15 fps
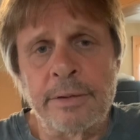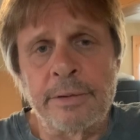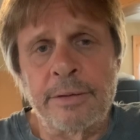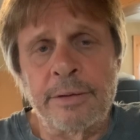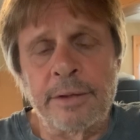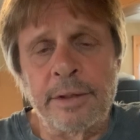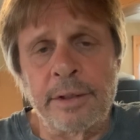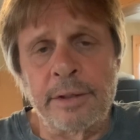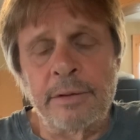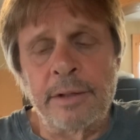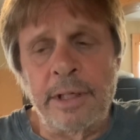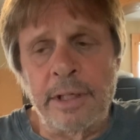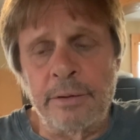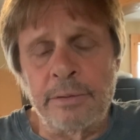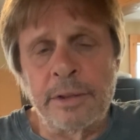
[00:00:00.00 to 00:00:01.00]
thing.
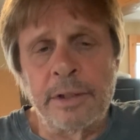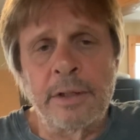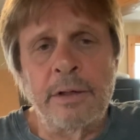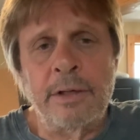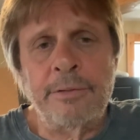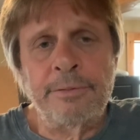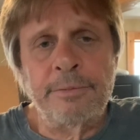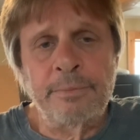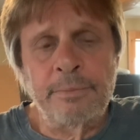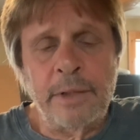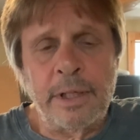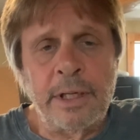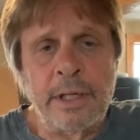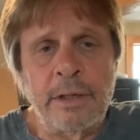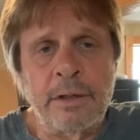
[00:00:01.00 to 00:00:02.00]
Now, to get off, I
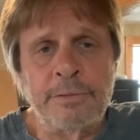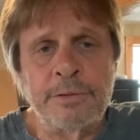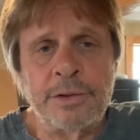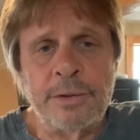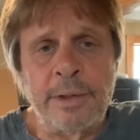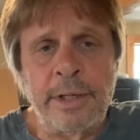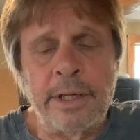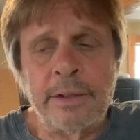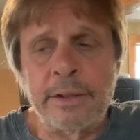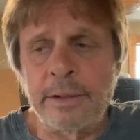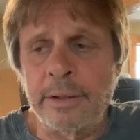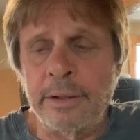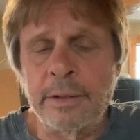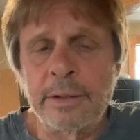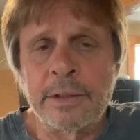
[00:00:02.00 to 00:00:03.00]
got off track
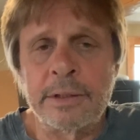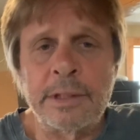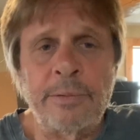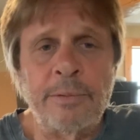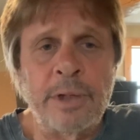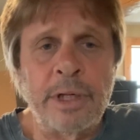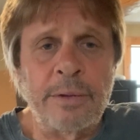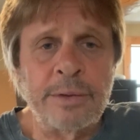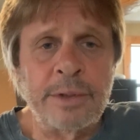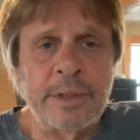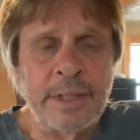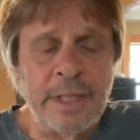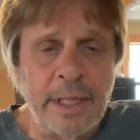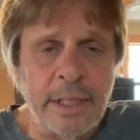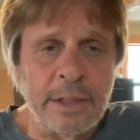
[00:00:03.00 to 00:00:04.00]
there, because what I was
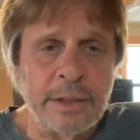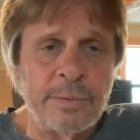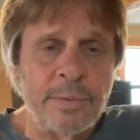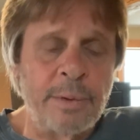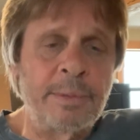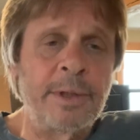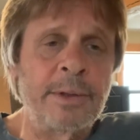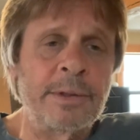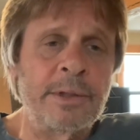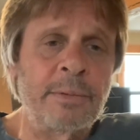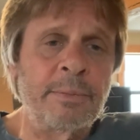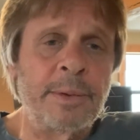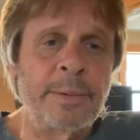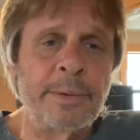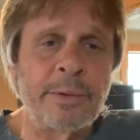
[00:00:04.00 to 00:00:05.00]
saying is what some
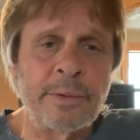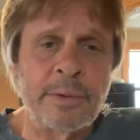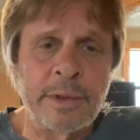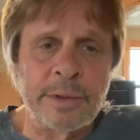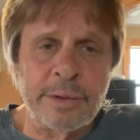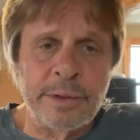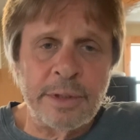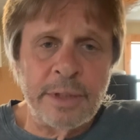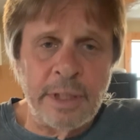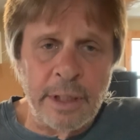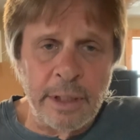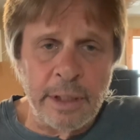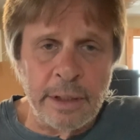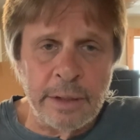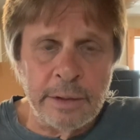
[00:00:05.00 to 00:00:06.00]
people don't
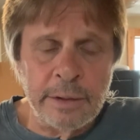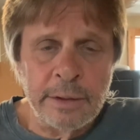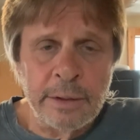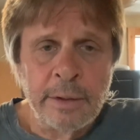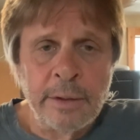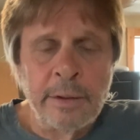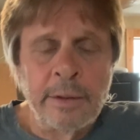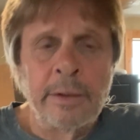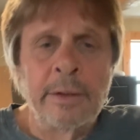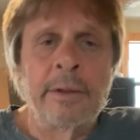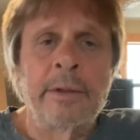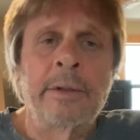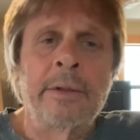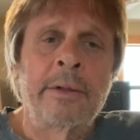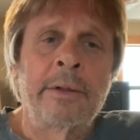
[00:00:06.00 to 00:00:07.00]
understand.
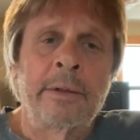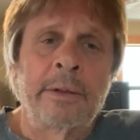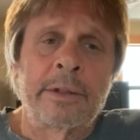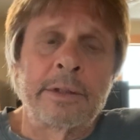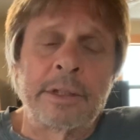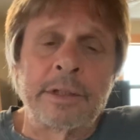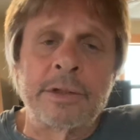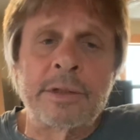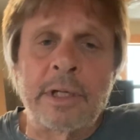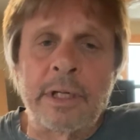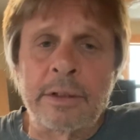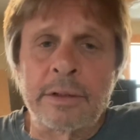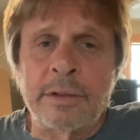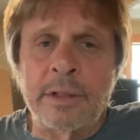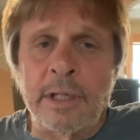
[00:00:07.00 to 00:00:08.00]
Because I just got
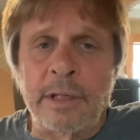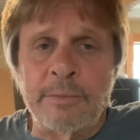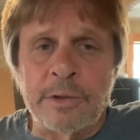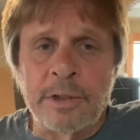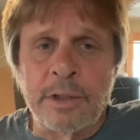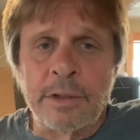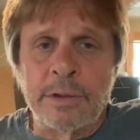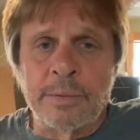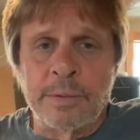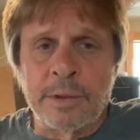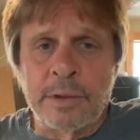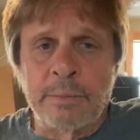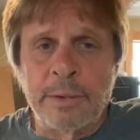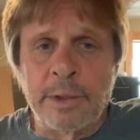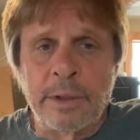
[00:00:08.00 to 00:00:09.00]
in this conversation with
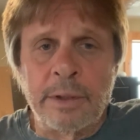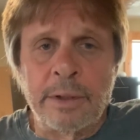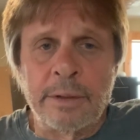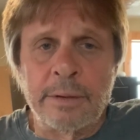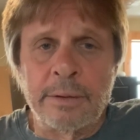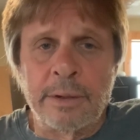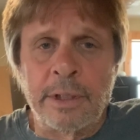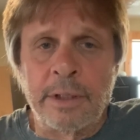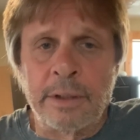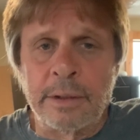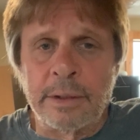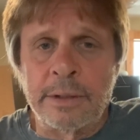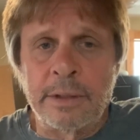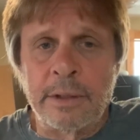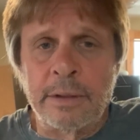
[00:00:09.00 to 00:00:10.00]
somebody the other day, and they
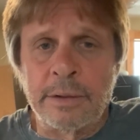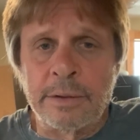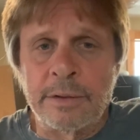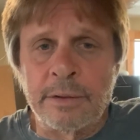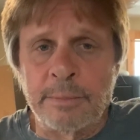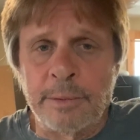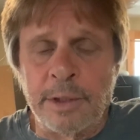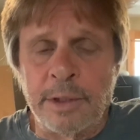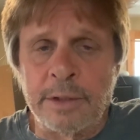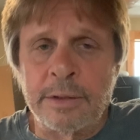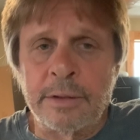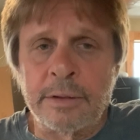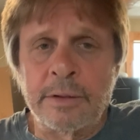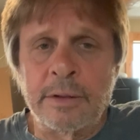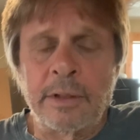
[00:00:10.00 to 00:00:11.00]
said this to me. They
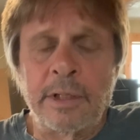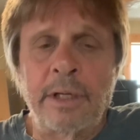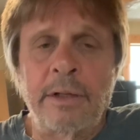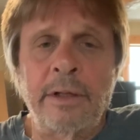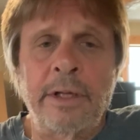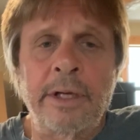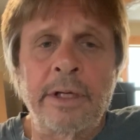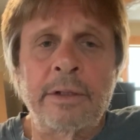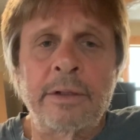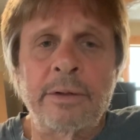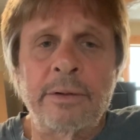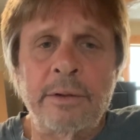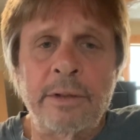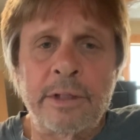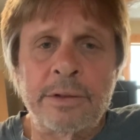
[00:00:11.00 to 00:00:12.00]
says they like their
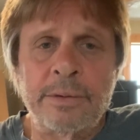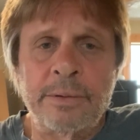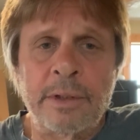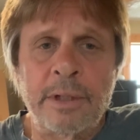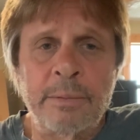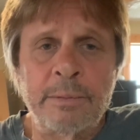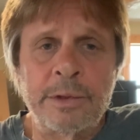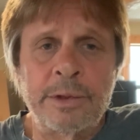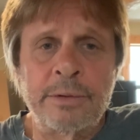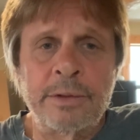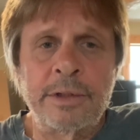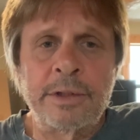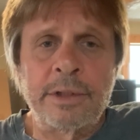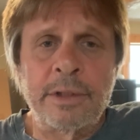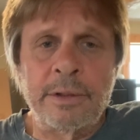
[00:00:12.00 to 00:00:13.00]
electrochemistry
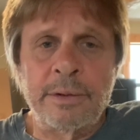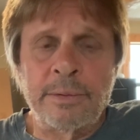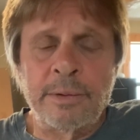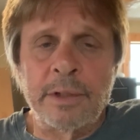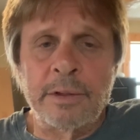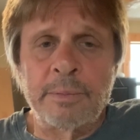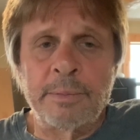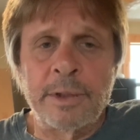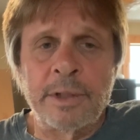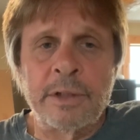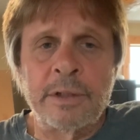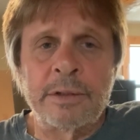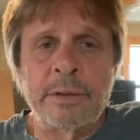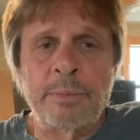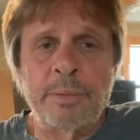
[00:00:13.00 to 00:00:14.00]
generator
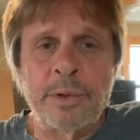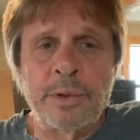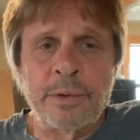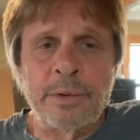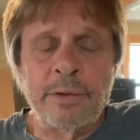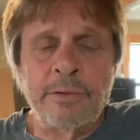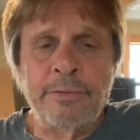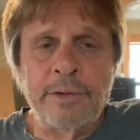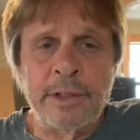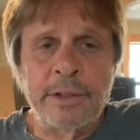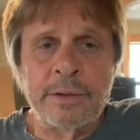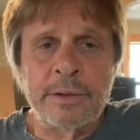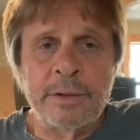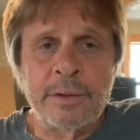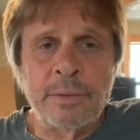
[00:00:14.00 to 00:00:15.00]
because it
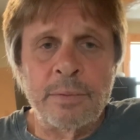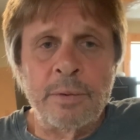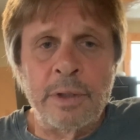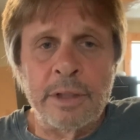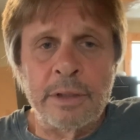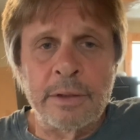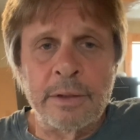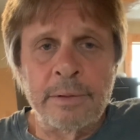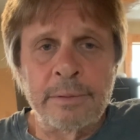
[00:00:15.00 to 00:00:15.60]
purifies their water.